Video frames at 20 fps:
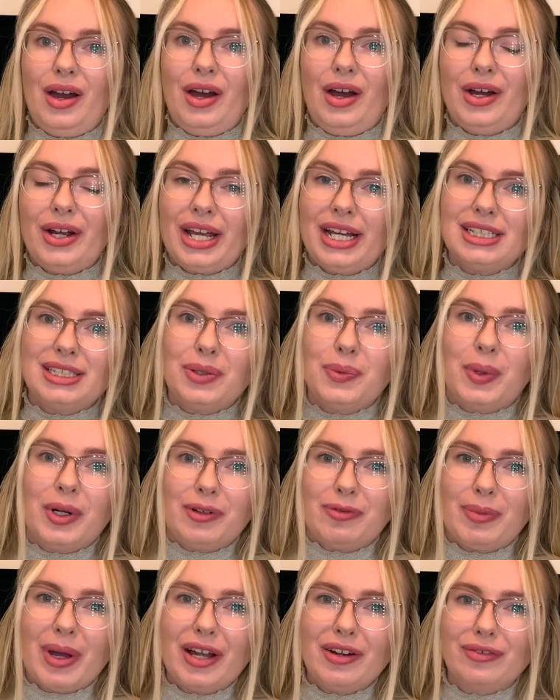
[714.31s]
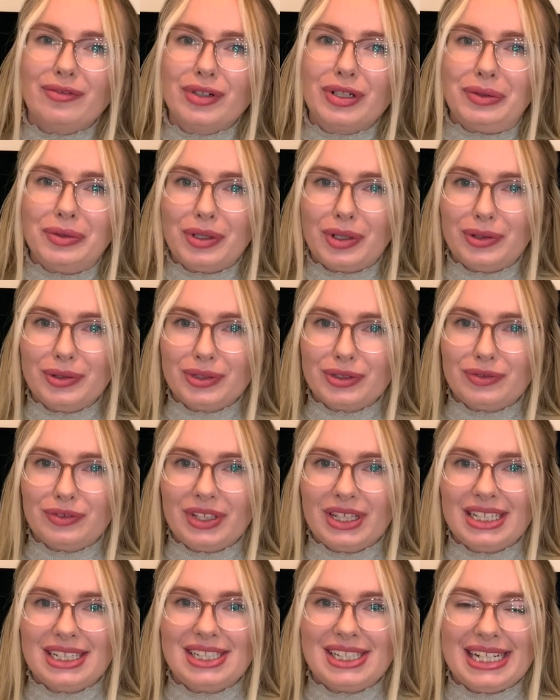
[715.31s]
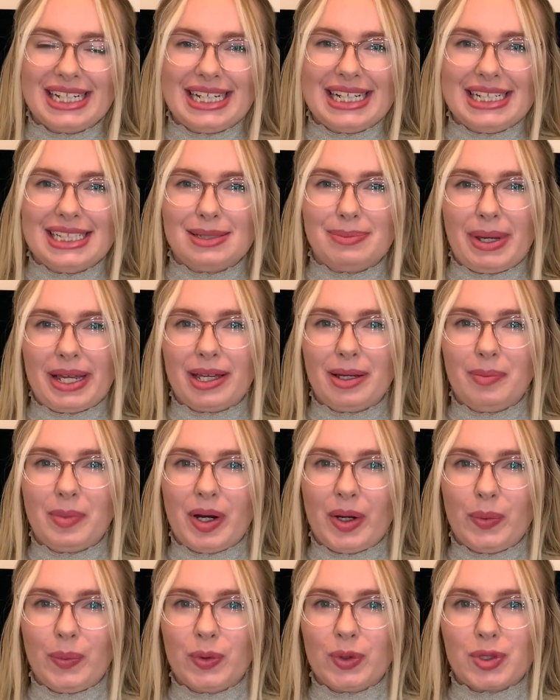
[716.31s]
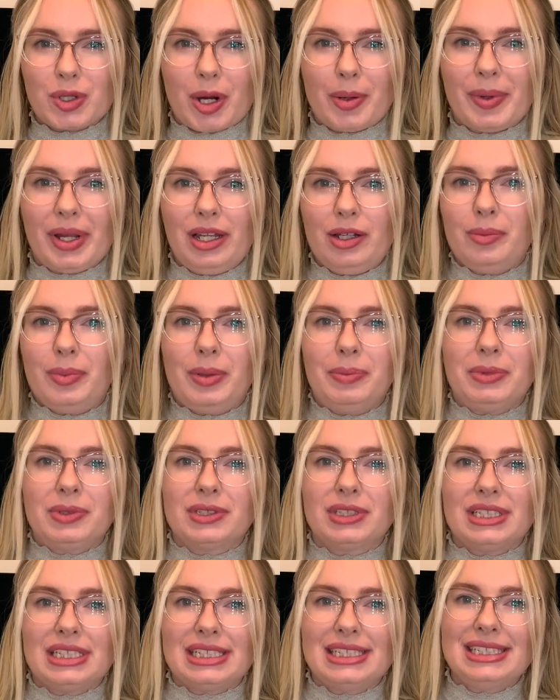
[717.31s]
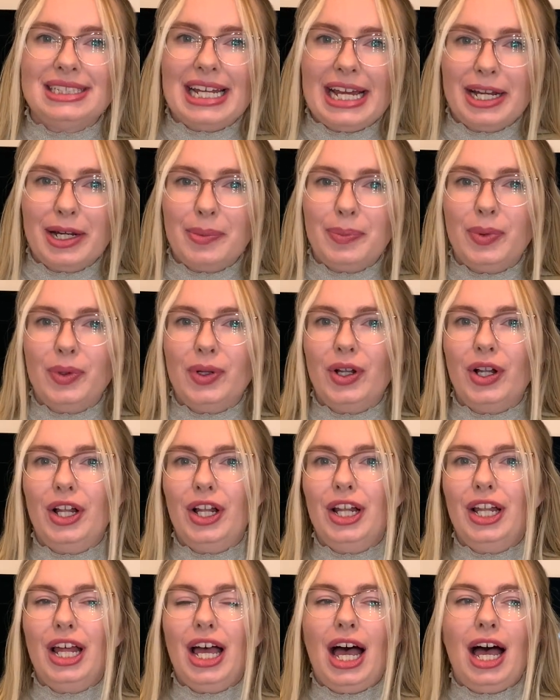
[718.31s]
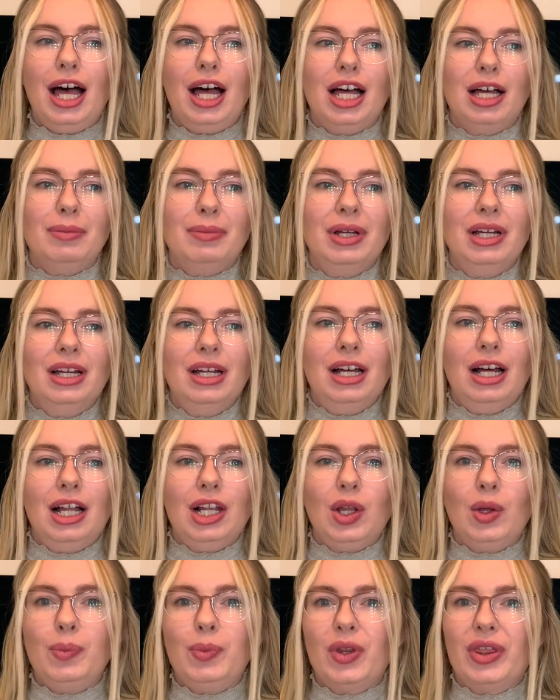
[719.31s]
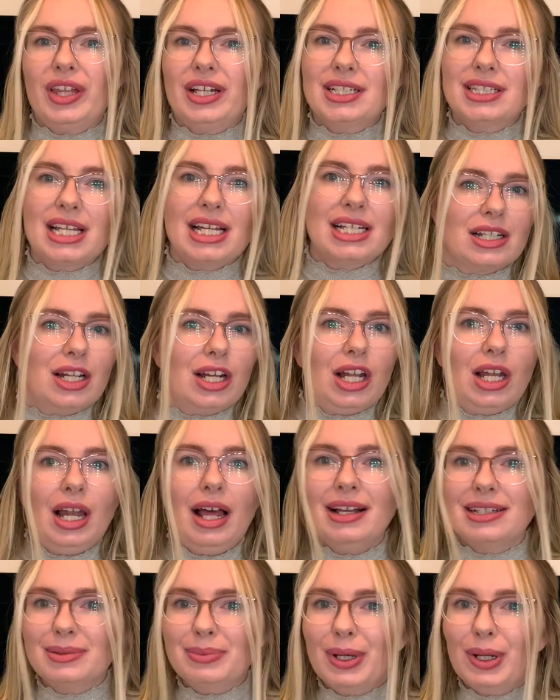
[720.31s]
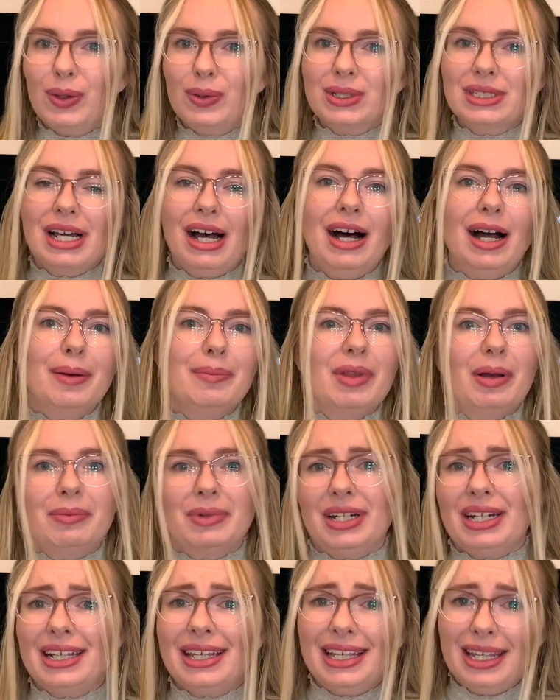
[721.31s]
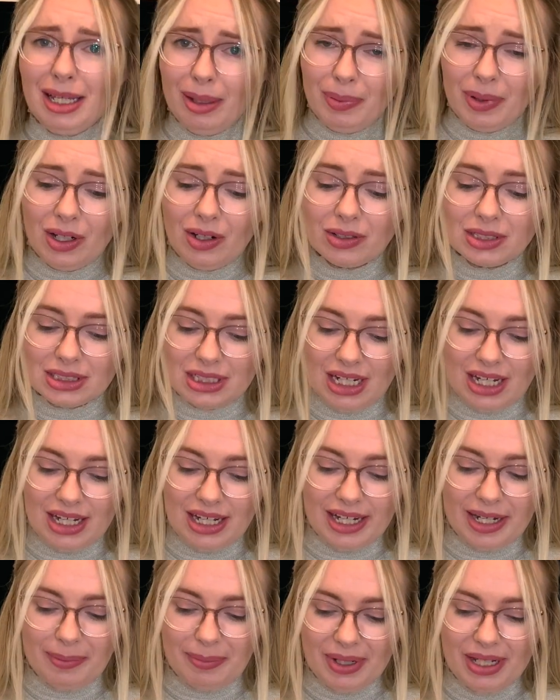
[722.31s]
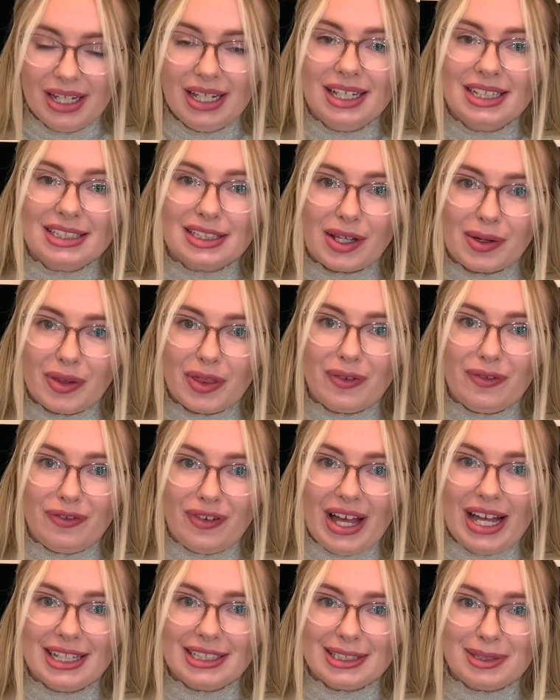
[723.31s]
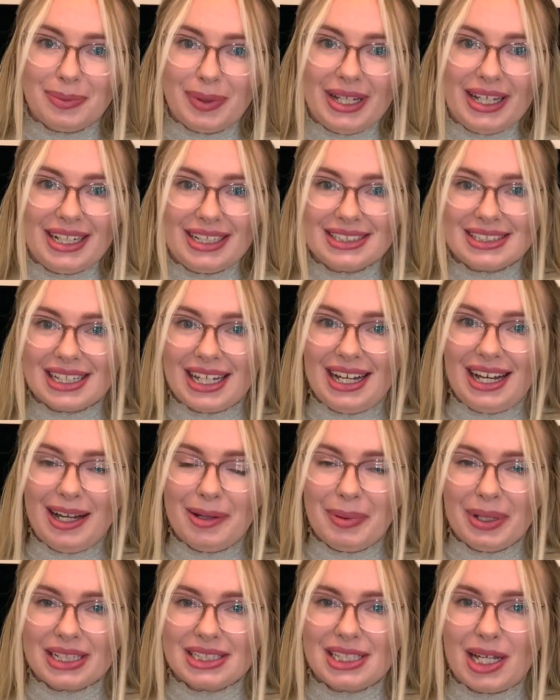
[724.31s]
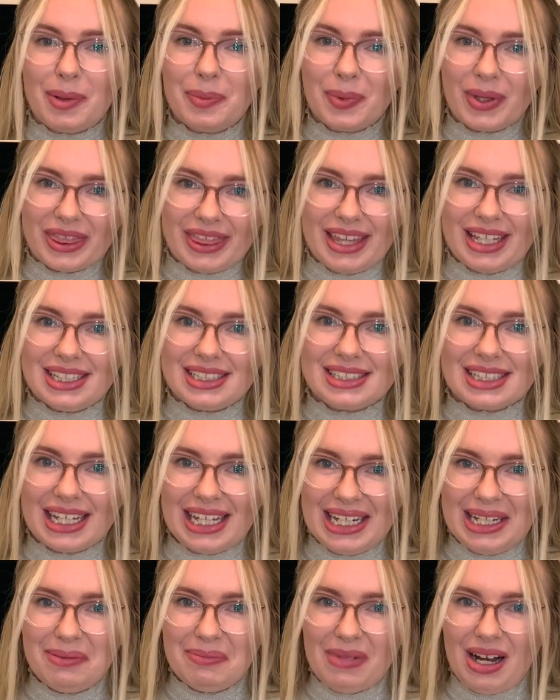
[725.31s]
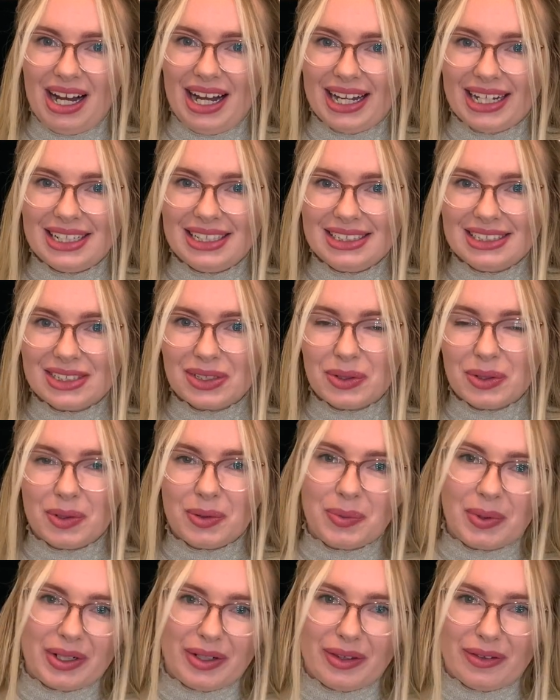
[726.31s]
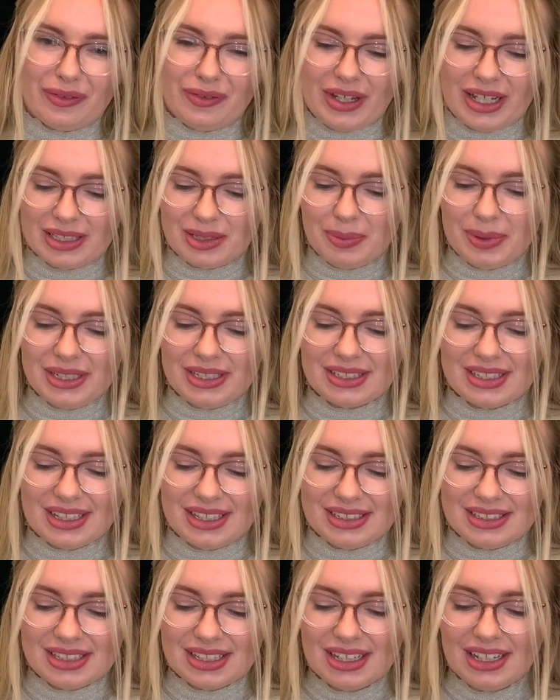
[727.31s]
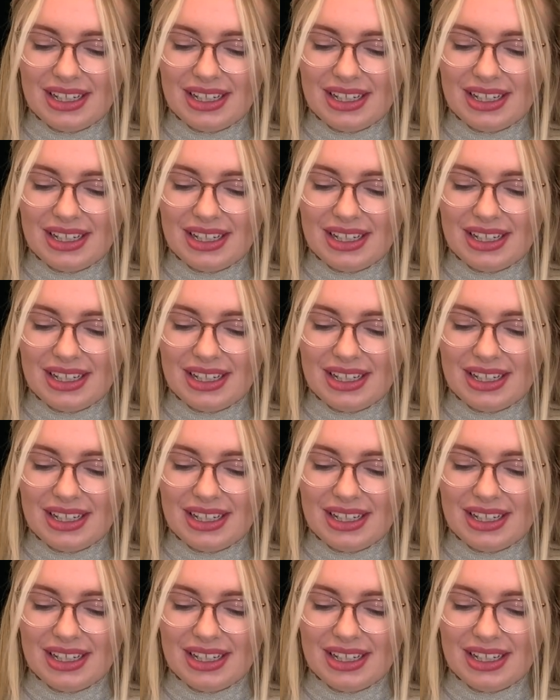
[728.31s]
Okay, so one of my real goals for this year is making my wardrobe a little bit more sustainable, a lot more things that to last me a long time, that I'm going to keep a long time. So the first piece I picked up with this in mind, or one of the first pieces,